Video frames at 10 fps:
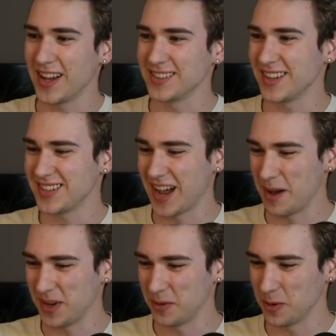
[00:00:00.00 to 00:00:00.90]
Let's hop
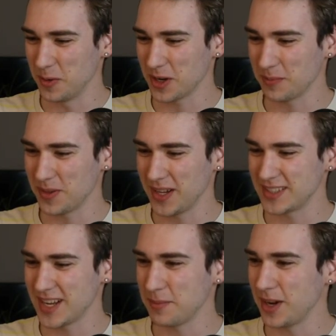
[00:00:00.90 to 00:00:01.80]
into it. We're going to play a
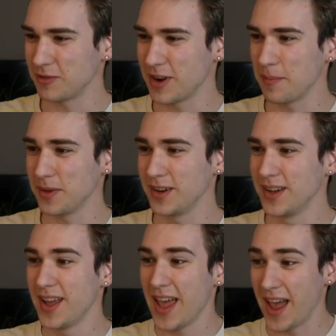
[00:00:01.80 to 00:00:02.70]
10-minute rapid,
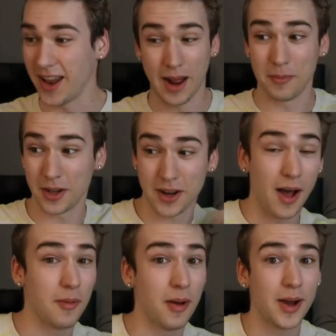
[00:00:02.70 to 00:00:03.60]
and I'm going to
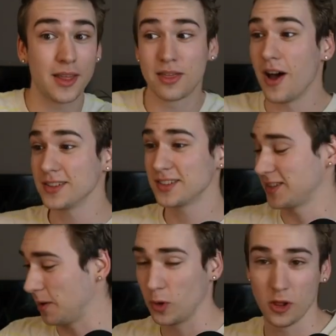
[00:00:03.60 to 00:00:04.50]
comment my thoughts,
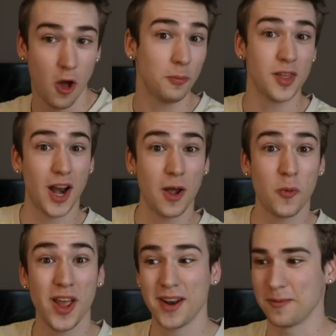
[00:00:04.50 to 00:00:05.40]
and we'll hope that I
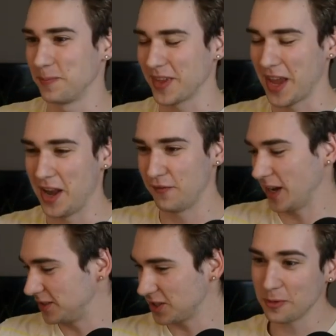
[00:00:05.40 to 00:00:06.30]
win. And if I
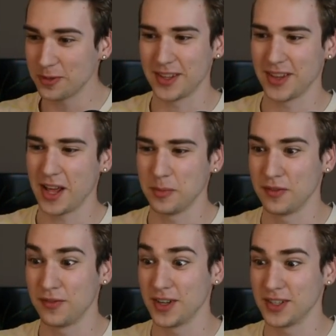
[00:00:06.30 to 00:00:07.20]
don't, then that'll be
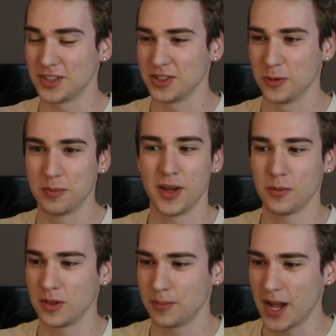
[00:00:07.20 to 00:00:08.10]
fun too. We're playing with
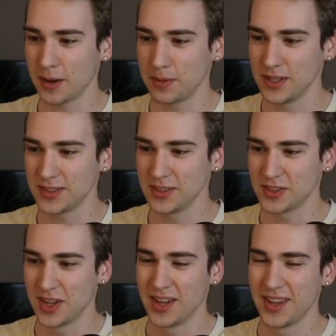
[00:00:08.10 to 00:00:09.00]
the black pieces.
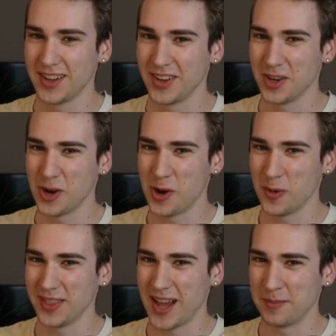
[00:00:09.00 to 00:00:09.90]
And you know
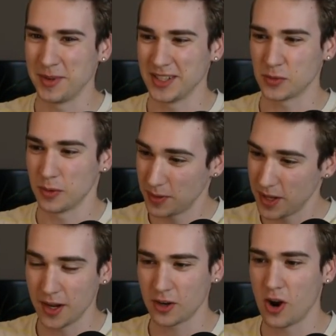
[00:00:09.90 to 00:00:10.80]
what that means. We're
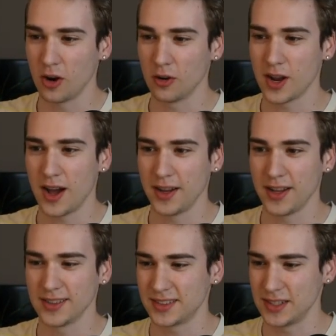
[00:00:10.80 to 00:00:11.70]
playing a Caro Kann
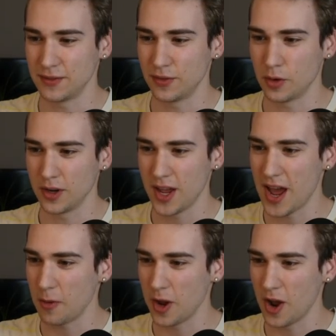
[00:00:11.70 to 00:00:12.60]
against d4. Yeah,
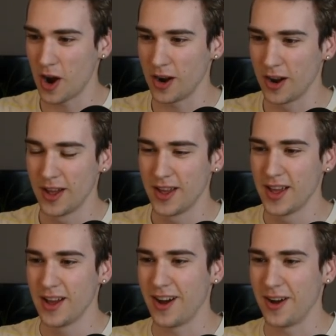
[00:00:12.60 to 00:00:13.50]
we are.
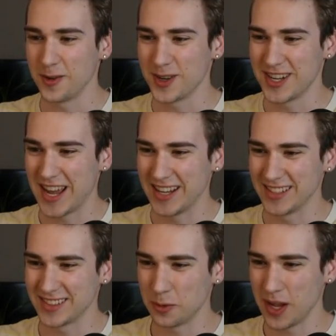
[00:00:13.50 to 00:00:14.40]
Okay,
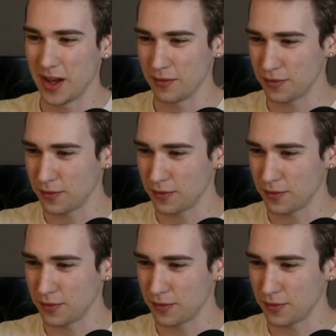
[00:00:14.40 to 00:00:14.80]
so we have